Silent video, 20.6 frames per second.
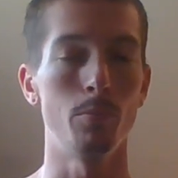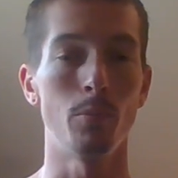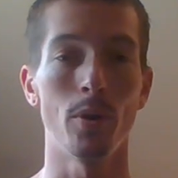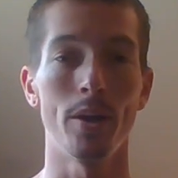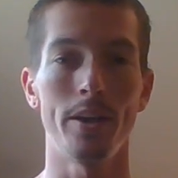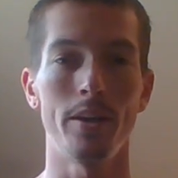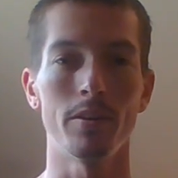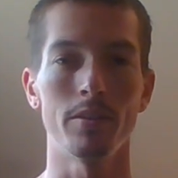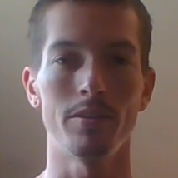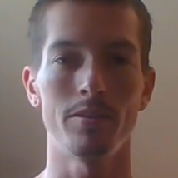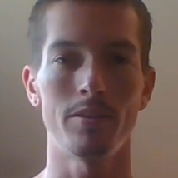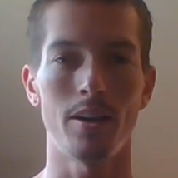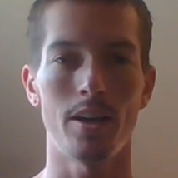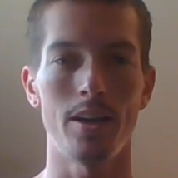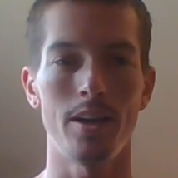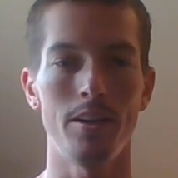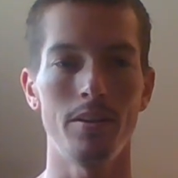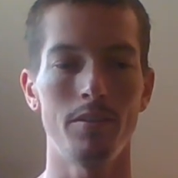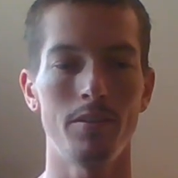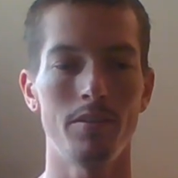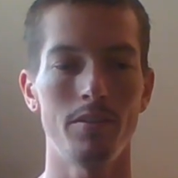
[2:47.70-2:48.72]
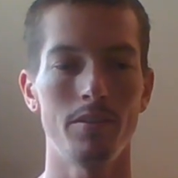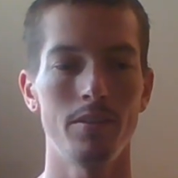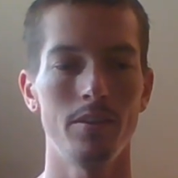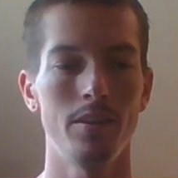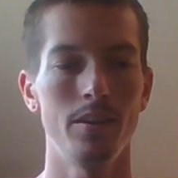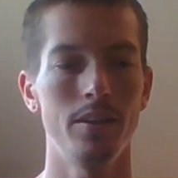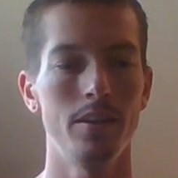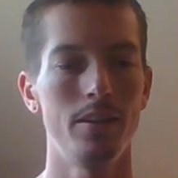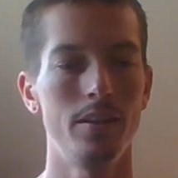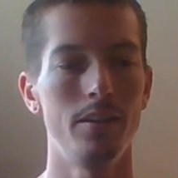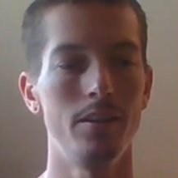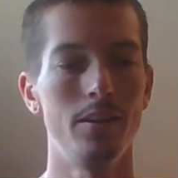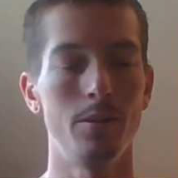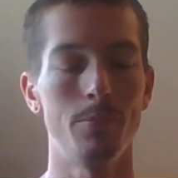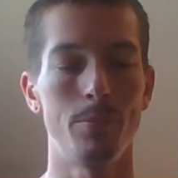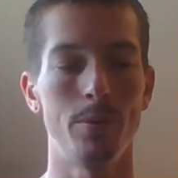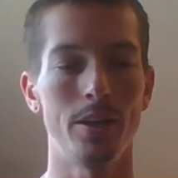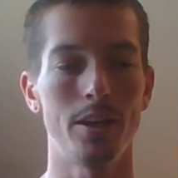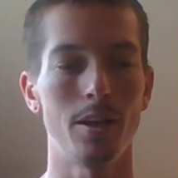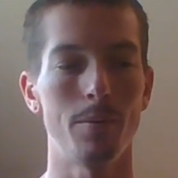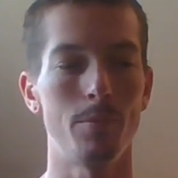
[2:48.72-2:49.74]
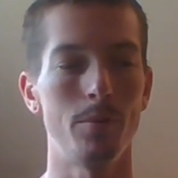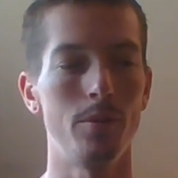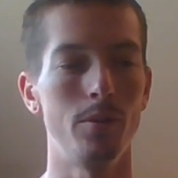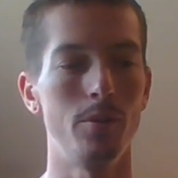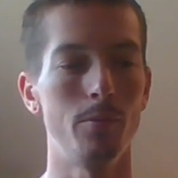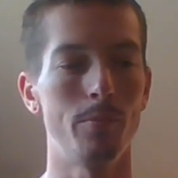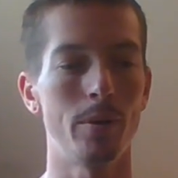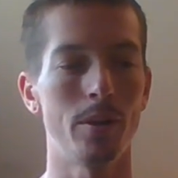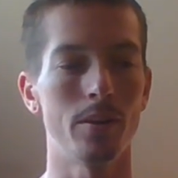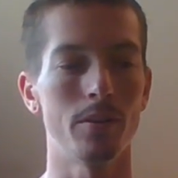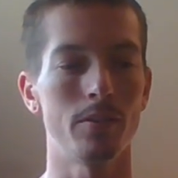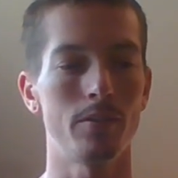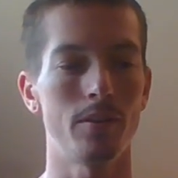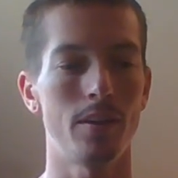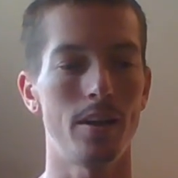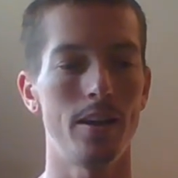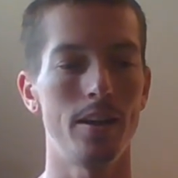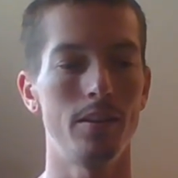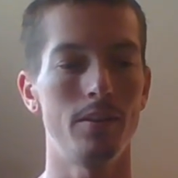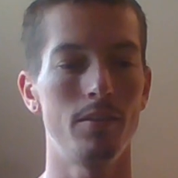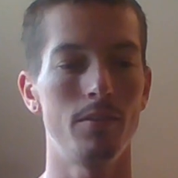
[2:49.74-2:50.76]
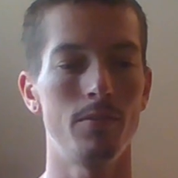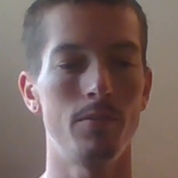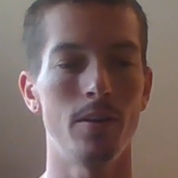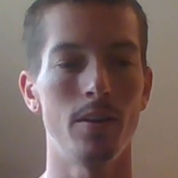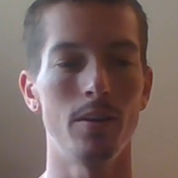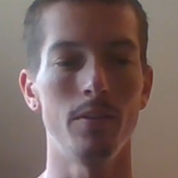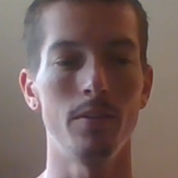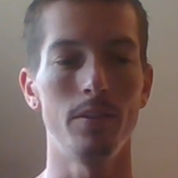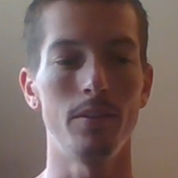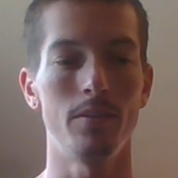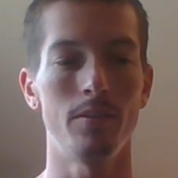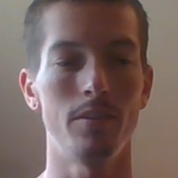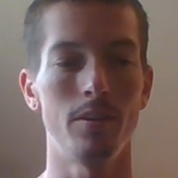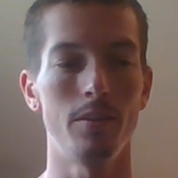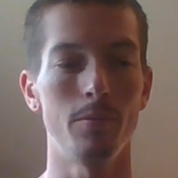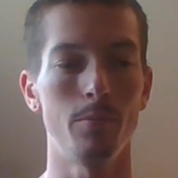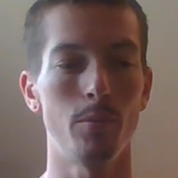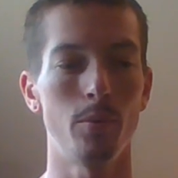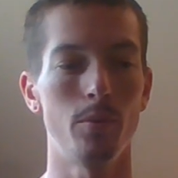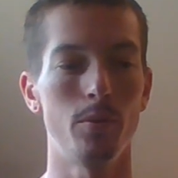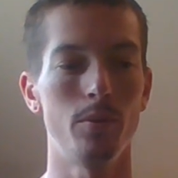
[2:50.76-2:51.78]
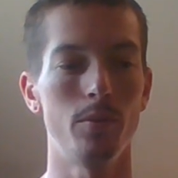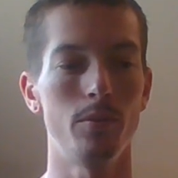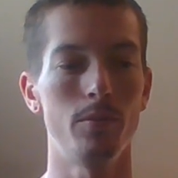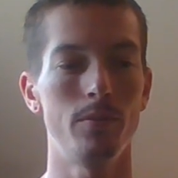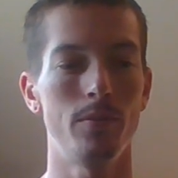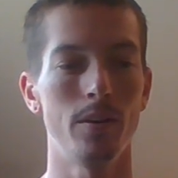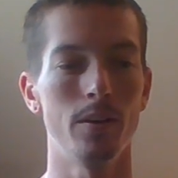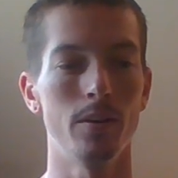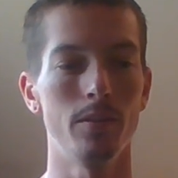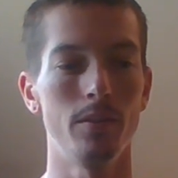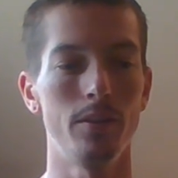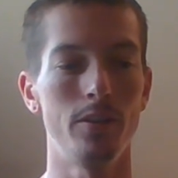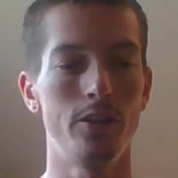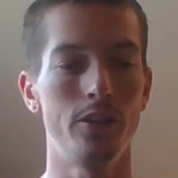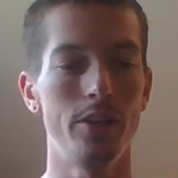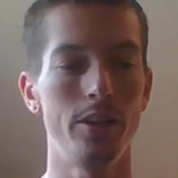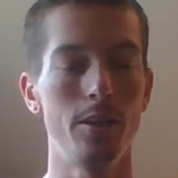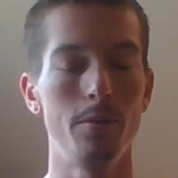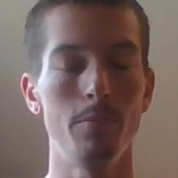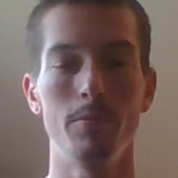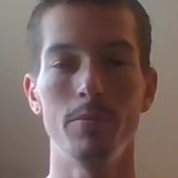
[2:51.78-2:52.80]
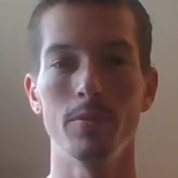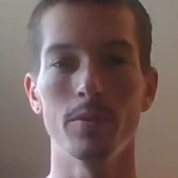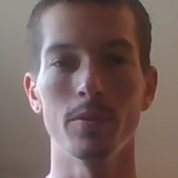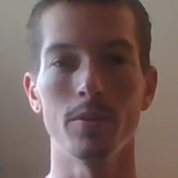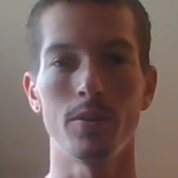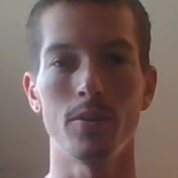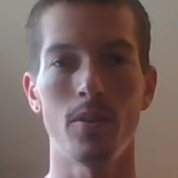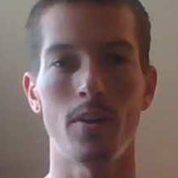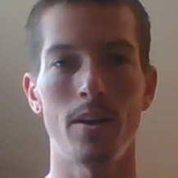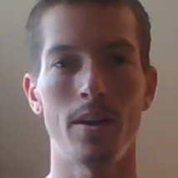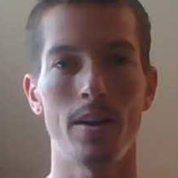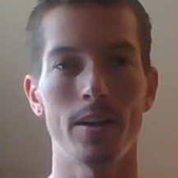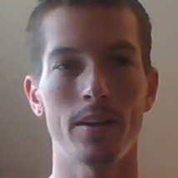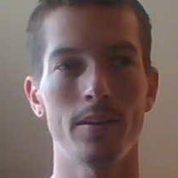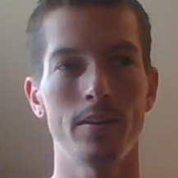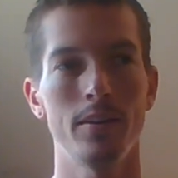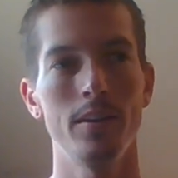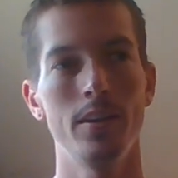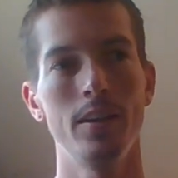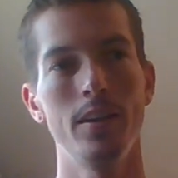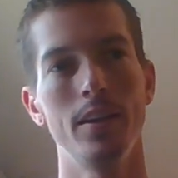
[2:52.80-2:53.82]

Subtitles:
break your sights, you can pick up a new pair of sights. Fairly simple, fairly cheap for a Glock.